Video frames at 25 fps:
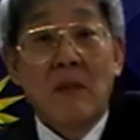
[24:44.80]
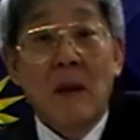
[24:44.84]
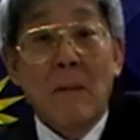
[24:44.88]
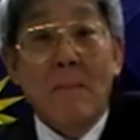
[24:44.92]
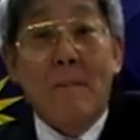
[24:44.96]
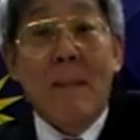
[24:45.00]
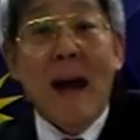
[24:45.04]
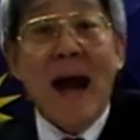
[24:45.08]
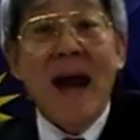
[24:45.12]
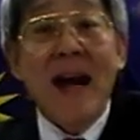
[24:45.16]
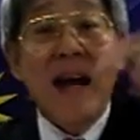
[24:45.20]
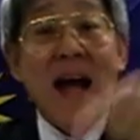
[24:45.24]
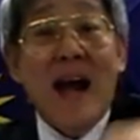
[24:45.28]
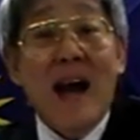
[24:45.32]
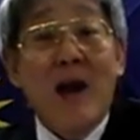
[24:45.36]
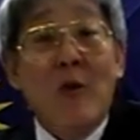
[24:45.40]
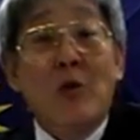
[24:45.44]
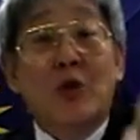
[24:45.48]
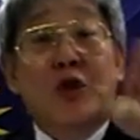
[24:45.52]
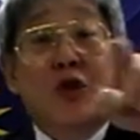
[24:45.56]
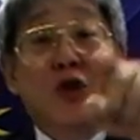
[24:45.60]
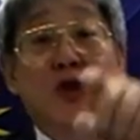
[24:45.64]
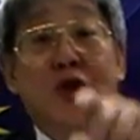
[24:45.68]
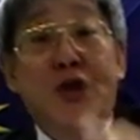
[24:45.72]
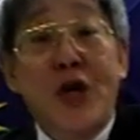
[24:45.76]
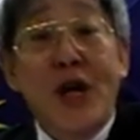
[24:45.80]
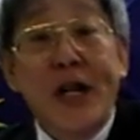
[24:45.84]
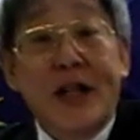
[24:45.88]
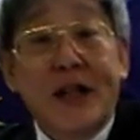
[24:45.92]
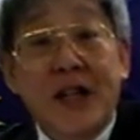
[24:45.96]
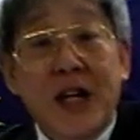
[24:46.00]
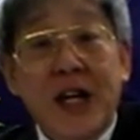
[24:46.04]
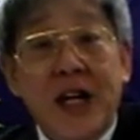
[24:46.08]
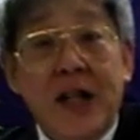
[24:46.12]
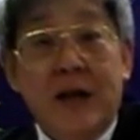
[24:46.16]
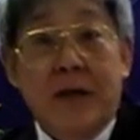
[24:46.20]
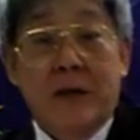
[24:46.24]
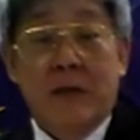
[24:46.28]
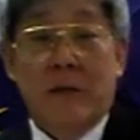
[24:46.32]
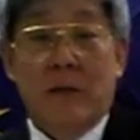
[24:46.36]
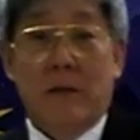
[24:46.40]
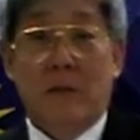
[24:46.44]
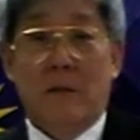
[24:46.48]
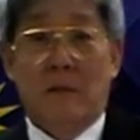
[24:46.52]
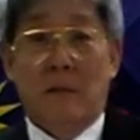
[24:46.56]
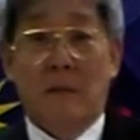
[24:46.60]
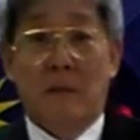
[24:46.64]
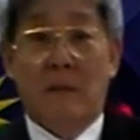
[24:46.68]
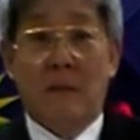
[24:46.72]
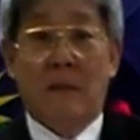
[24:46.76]
Bank Negara was cheated,
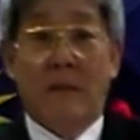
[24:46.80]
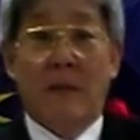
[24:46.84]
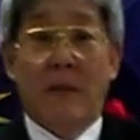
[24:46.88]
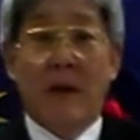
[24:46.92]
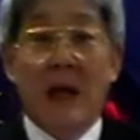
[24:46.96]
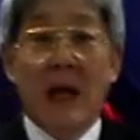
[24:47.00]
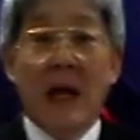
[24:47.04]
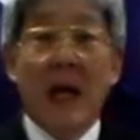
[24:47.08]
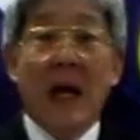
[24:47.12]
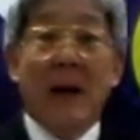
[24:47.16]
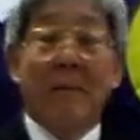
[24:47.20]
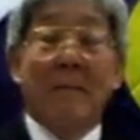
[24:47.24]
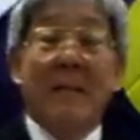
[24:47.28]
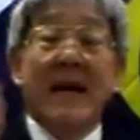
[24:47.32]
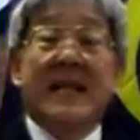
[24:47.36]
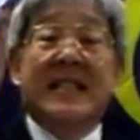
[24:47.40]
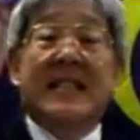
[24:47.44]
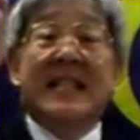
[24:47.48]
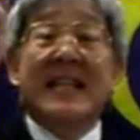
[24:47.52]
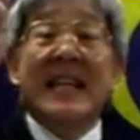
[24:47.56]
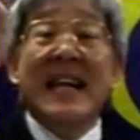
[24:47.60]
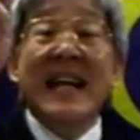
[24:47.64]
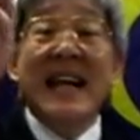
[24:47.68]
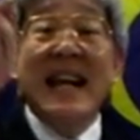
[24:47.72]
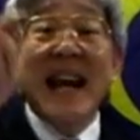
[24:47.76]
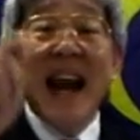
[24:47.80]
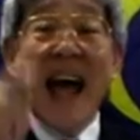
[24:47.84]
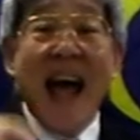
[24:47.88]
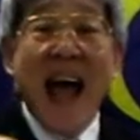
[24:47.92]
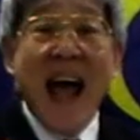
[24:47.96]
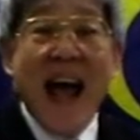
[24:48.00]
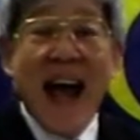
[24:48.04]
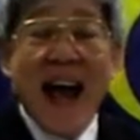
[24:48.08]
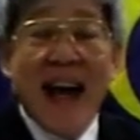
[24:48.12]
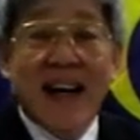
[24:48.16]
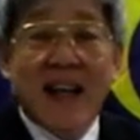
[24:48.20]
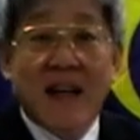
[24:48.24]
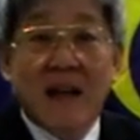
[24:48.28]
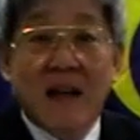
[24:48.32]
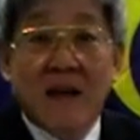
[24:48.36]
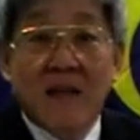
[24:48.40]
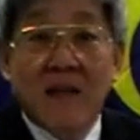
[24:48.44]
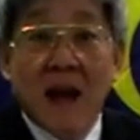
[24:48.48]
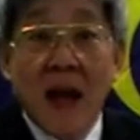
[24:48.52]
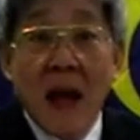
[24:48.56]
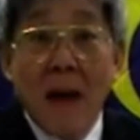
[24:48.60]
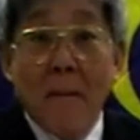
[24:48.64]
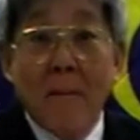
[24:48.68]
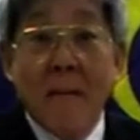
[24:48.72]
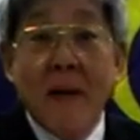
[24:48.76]
misled,
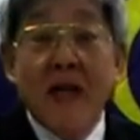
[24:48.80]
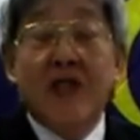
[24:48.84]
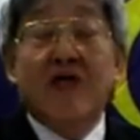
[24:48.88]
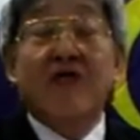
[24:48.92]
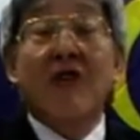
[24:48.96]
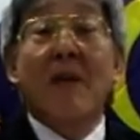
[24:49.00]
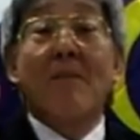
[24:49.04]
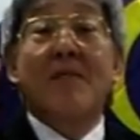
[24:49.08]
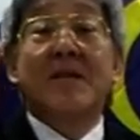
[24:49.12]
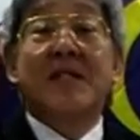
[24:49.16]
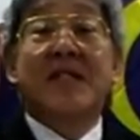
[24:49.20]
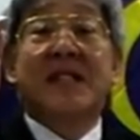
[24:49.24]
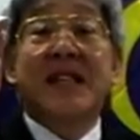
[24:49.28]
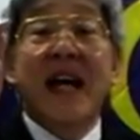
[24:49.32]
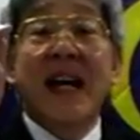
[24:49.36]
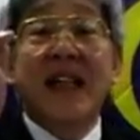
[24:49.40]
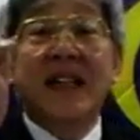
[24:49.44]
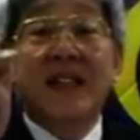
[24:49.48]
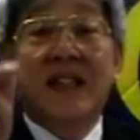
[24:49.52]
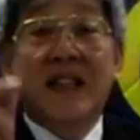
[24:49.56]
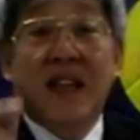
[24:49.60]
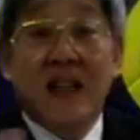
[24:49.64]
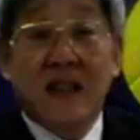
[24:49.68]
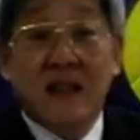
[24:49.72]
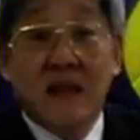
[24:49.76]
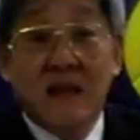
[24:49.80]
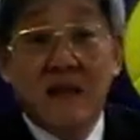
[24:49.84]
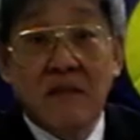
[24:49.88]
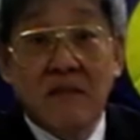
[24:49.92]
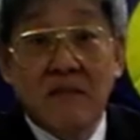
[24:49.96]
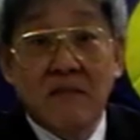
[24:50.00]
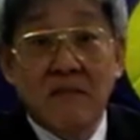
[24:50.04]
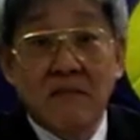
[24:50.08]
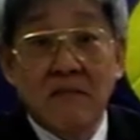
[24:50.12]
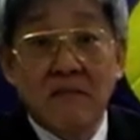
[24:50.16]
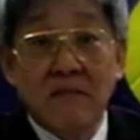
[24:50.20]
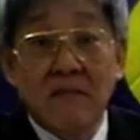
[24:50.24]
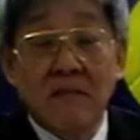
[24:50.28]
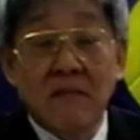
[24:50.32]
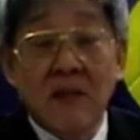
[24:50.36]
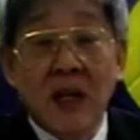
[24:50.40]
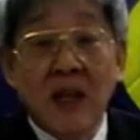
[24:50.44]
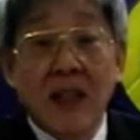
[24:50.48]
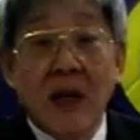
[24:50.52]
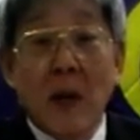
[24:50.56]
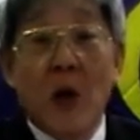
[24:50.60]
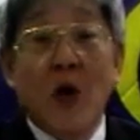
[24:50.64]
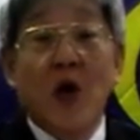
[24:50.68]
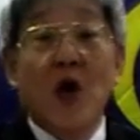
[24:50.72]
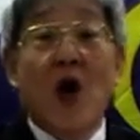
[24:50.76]
misrepresented.
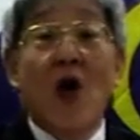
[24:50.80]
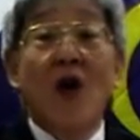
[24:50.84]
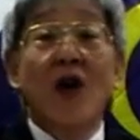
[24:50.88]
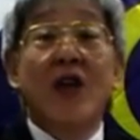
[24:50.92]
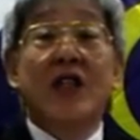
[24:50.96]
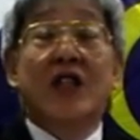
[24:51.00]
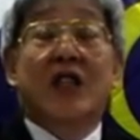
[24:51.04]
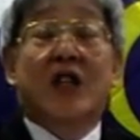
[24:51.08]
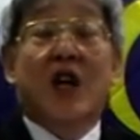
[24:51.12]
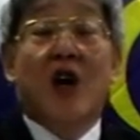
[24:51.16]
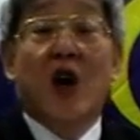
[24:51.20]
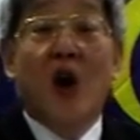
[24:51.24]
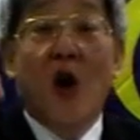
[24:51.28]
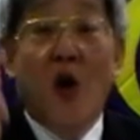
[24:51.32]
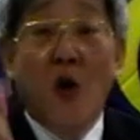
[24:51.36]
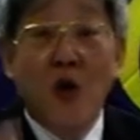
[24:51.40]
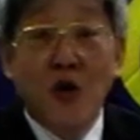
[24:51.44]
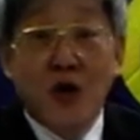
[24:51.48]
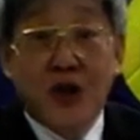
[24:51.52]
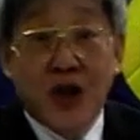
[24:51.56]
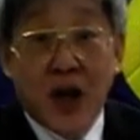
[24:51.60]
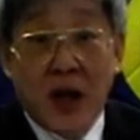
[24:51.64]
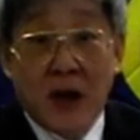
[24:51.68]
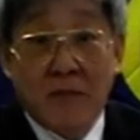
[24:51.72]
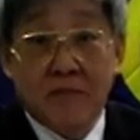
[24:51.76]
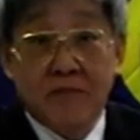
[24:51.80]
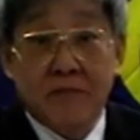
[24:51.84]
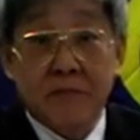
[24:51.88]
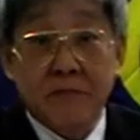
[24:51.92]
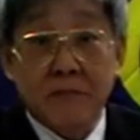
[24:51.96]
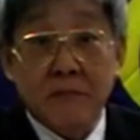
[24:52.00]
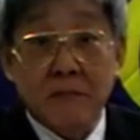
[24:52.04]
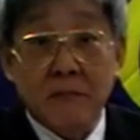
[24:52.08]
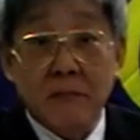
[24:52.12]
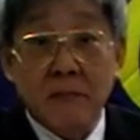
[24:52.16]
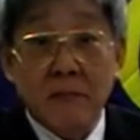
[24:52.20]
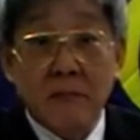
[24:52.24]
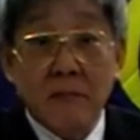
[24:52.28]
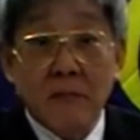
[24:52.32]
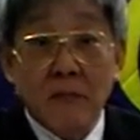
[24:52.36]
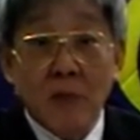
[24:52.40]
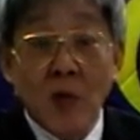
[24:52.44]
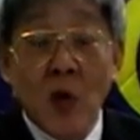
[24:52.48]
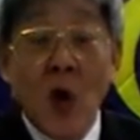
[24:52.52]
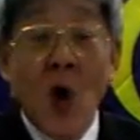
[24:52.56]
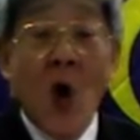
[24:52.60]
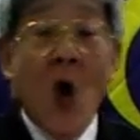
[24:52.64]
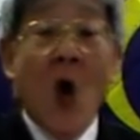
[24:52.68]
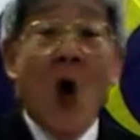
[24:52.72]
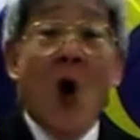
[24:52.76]
There was non-disclosure
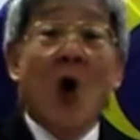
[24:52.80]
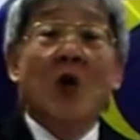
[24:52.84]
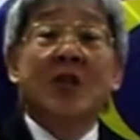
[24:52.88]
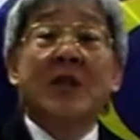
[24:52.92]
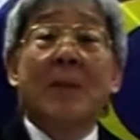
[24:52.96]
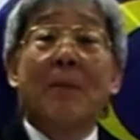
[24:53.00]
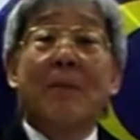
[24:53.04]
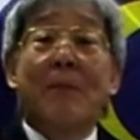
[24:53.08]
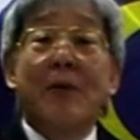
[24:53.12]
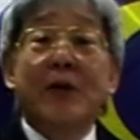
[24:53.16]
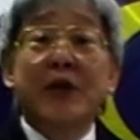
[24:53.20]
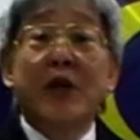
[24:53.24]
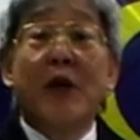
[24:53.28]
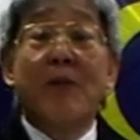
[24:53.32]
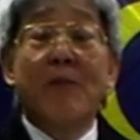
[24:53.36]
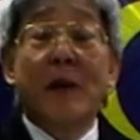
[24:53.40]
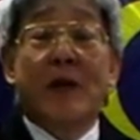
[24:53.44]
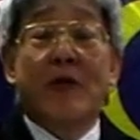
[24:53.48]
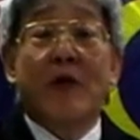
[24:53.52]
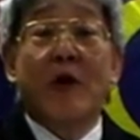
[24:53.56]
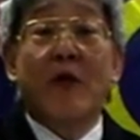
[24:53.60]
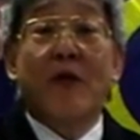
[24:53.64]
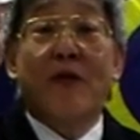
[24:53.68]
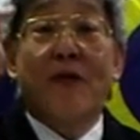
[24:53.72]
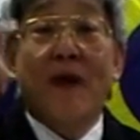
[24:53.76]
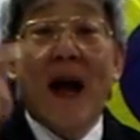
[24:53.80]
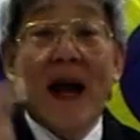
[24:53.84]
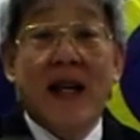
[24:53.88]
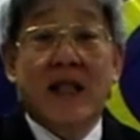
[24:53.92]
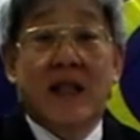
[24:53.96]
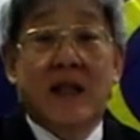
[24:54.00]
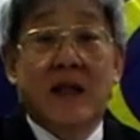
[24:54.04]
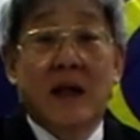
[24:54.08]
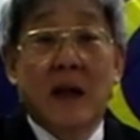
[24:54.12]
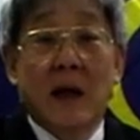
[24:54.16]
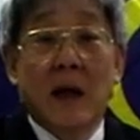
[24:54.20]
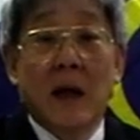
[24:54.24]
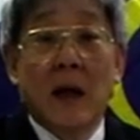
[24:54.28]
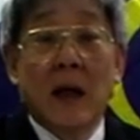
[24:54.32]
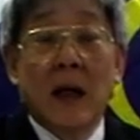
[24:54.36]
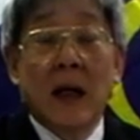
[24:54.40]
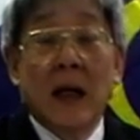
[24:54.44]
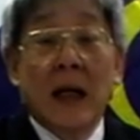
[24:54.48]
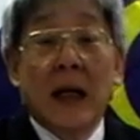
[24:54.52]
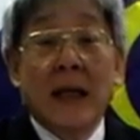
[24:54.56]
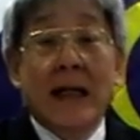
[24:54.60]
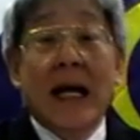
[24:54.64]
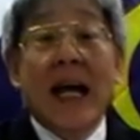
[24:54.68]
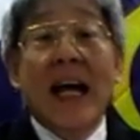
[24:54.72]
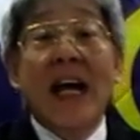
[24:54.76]
or suppression of material facts
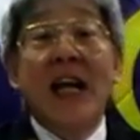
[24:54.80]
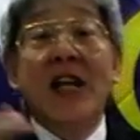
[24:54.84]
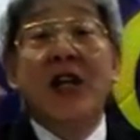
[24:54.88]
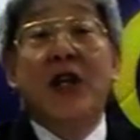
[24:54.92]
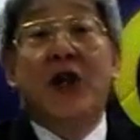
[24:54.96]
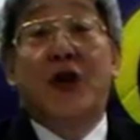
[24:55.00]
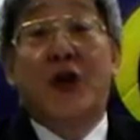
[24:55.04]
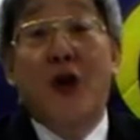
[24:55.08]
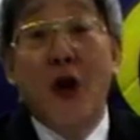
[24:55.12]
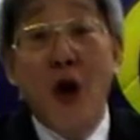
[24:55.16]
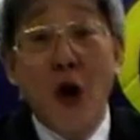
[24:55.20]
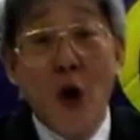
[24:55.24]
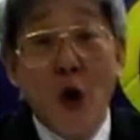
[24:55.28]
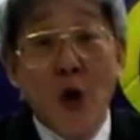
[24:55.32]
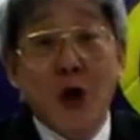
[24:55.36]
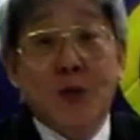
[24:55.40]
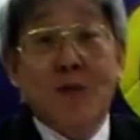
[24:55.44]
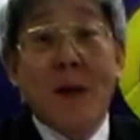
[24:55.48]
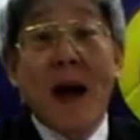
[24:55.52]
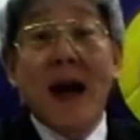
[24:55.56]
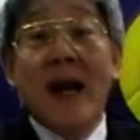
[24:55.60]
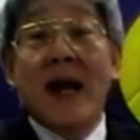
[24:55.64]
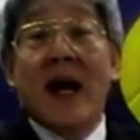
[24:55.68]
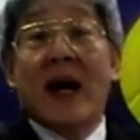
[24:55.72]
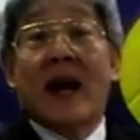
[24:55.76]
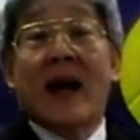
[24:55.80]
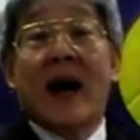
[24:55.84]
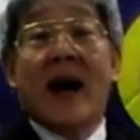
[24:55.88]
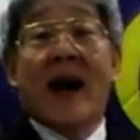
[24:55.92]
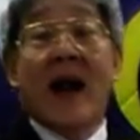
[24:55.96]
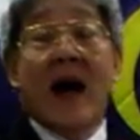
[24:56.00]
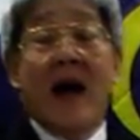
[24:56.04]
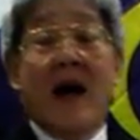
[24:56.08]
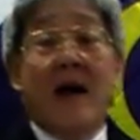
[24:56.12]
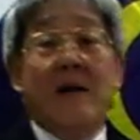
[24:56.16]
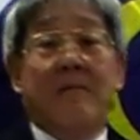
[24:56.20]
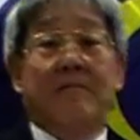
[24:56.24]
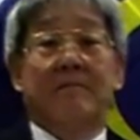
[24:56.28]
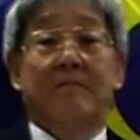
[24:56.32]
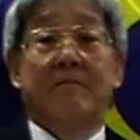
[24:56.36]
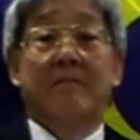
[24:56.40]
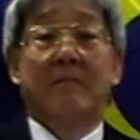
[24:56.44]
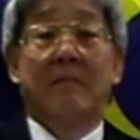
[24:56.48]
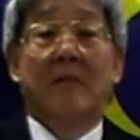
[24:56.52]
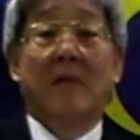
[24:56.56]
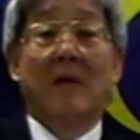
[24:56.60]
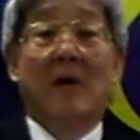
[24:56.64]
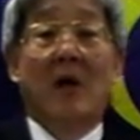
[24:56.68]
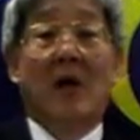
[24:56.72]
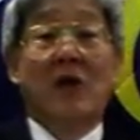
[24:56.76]
that induced Bank Negara
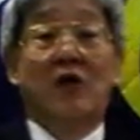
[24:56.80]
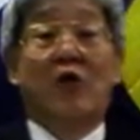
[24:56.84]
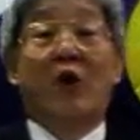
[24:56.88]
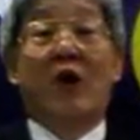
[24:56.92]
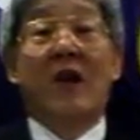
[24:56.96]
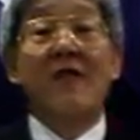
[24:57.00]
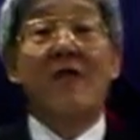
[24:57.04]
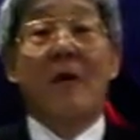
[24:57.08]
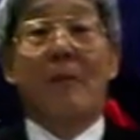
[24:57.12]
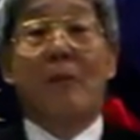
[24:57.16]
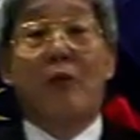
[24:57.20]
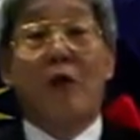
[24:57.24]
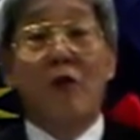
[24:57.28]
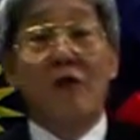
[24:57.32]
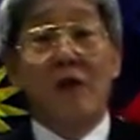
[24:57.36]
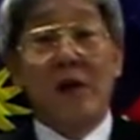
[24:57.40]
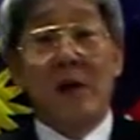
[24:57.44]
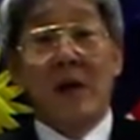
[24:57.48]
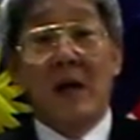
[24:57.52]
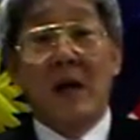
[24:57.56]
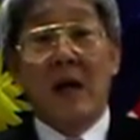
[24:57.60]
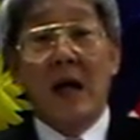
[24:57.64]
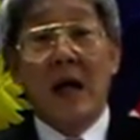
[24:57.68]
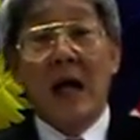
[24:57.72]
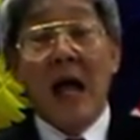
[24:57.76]
to give approval.